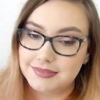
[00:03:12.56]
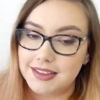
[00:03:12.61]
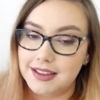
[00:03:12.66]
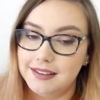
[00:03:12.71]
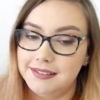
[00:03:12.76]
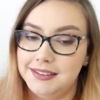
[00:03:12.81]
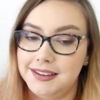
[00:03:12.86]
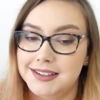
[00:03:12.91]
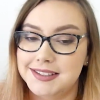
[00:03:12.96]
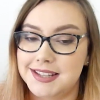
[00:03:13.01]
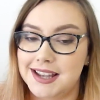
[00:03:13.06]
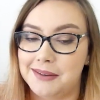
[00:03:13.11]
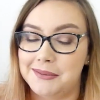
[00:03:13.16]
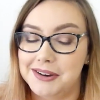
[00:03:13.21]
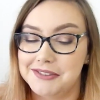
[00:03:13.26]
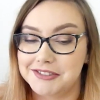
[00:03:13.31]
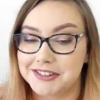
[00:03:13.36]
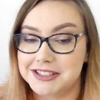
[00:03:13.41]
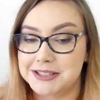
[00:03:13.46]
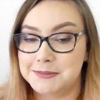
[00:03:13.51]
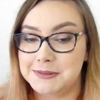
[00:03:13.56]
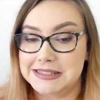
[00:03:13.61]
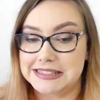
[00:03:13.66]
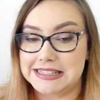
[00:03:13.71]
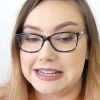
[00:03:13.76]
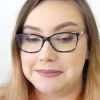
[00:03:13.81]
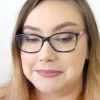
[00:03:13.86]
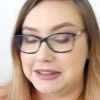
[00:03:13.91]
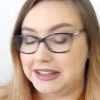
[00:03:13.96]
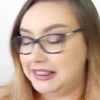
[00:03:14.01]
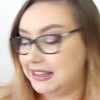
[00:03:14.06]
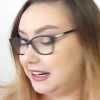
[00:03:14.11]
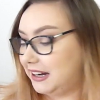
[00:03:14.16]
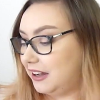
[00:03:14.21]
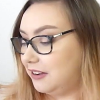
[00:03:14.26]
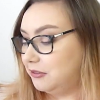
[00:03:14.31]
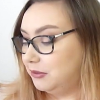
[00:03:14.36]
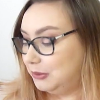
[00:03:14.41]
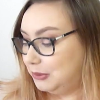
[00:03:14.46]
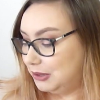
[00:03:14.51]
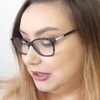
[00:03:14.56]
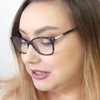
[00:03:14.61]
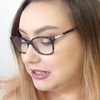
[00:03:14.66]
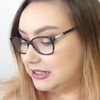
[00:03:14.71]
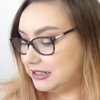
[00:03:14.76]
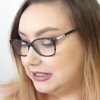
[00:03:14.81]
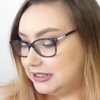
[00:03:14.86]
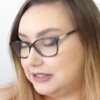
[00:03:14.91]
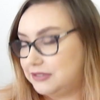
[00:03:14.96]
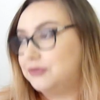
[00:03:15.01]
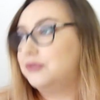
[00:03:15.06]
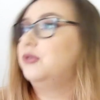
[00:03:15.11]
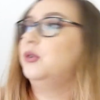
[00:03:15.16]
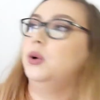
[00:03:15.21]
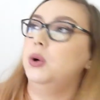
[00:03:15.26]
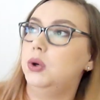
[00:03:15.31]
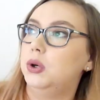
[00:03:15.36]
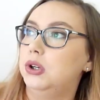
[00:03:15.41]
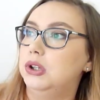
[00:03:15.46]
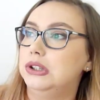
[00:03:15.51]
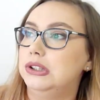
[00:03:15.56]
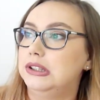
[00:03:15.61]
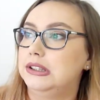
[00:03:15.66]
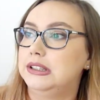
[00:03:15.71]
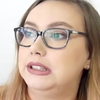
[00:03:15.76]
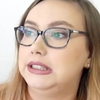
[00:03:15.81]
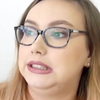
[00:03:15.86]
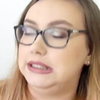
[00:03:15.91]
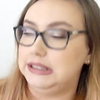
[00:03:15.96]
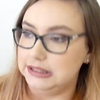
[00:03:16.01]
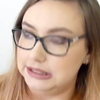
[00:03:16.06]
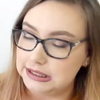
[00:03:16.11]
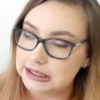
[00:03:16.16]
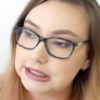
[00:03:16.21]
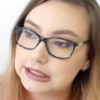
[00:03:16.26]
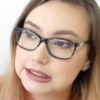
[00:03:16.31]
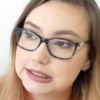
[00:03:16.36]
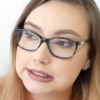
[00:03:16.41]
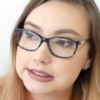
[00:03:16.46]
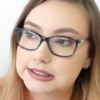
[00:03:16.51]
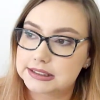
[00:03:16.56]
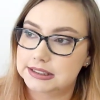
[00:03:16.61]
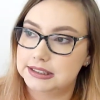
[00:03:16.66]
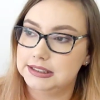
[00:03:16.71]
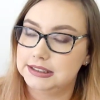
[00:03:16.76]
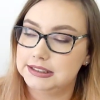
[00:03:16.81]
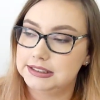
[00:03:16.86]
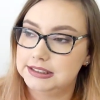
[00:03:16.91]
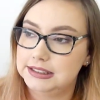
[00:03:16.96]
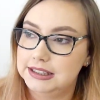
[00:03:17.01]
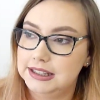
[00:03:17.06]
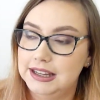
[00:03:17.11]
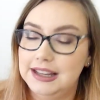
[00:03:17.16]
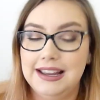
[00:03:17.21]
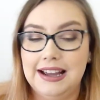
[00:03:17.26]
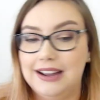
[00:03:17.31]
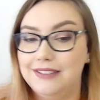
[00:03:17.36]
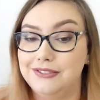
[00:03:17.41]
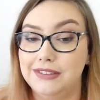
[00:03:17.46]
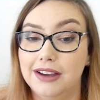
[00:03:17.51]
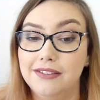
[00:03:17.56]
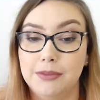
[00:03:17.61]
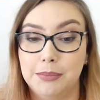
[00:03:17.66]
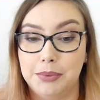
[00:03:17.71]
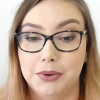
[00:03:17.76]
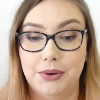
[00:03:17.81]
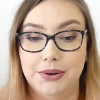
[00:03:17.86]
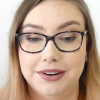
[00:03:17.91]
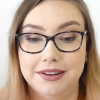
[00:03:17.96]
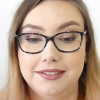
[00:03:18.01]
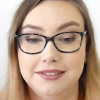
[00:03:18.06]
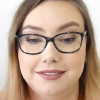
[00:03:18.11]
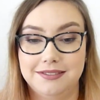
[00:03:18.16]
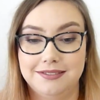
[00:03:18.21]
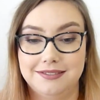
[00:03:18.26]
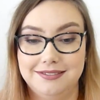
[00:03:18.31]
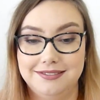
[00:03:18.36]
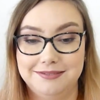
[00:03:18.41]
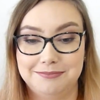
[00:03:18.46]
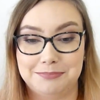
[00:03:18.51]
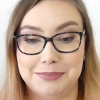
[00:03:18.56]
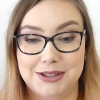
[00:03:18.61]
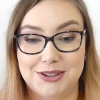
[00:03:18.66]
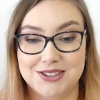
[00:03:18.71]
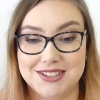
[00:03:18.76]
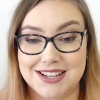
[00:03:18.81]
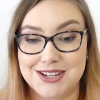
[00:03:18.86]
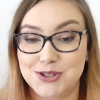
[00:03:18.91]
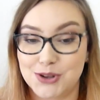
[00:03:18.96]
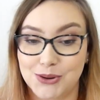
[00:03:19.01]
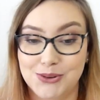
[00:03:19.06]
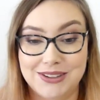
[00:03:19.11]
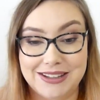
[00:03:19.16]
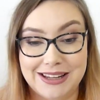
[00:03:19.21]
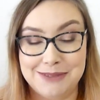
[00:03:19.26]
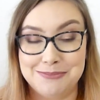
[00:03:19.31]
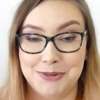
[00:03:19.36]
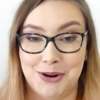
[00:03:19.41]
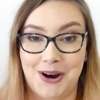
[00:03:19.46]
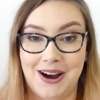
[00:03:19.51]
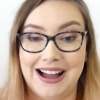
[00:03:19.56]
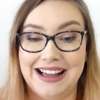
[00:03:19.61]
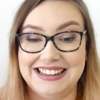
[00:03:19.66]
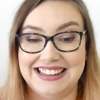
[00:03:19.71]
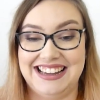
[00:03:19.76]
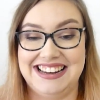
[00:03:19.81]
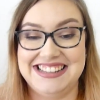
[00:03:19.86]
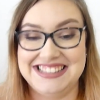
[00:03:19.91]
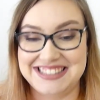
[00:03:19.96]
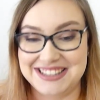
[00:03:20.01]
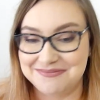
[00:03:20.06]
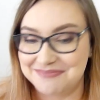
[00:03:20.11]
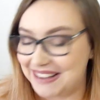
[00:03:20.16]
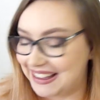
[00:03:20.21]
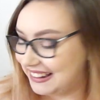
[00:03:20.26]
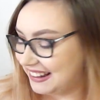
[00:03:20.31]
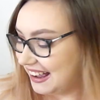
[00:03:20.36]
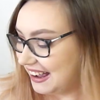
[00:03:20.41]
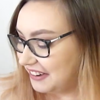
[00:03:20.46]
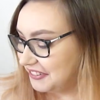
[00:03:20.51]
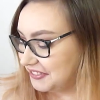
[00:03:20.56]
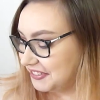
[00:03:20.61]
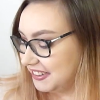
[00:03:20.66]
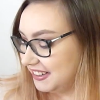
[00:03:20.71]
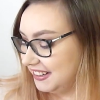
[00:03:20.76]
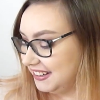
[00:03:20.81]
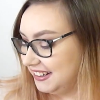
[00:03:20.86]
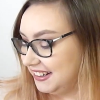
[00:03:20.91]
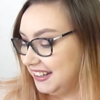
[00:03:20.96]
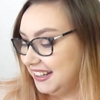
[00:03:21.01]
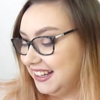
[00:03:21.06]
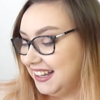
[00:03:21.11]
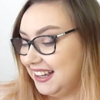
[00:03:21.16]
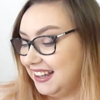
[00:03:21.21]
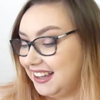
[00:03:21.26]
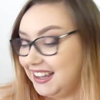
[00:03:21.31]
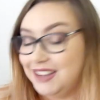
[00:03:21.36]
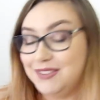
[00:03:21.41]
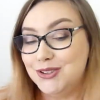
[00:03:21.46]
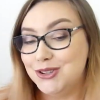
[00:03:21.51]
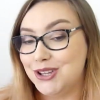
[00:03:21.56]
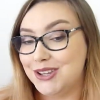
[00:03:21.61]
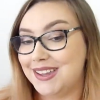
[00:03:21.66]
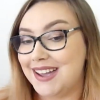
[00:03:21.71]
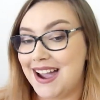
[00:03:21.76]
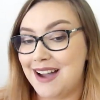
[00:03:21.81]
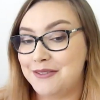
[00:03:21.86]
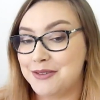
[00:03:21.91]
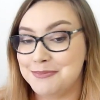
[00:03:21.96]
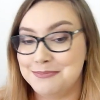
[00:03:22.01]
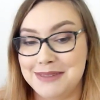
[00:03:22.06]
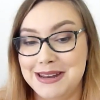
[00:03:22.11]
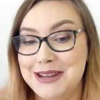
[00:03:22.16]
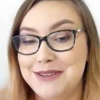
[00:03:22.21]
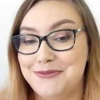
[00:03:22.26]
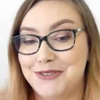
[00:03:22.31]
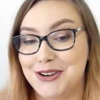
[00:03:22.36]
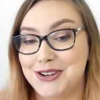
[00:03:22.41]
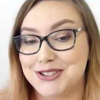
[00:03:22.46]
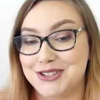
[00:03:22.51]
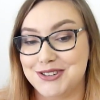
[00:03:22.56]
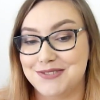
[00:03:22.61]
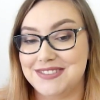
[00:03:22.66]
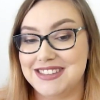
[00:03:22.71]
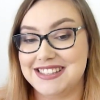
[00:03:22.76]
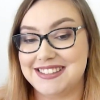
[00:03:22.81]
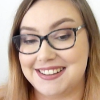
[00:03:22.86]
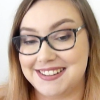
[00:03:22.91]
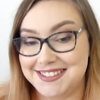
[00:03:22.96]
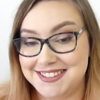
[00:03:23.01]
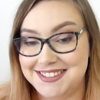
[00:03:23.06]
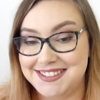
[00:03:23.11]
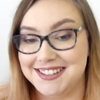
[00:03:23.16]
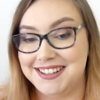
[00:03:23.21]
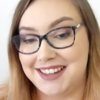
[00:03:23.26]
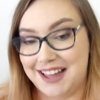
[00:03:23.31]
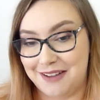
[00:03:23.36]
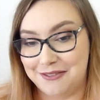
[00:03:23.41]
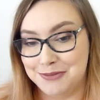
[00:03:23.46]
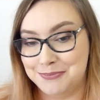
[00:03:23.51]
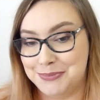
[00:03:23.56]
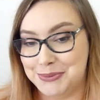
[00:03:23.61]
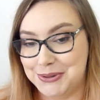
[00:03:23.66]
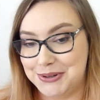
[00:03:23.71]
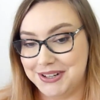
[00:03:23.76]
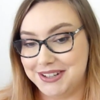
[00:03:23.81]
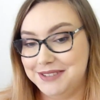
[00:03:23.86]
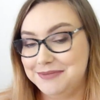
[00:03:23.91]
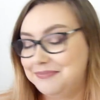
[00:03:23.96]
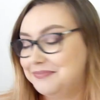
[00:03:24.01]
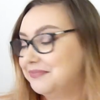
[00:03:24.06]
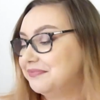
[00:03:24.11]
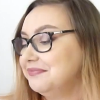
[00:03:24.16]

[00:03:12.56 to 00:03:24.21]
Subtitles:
This, however, has been something that I've wanted for years. I've never bought it because I don't need more highlighters in my life. Even though they have a mini version of this, I still haven't bought it.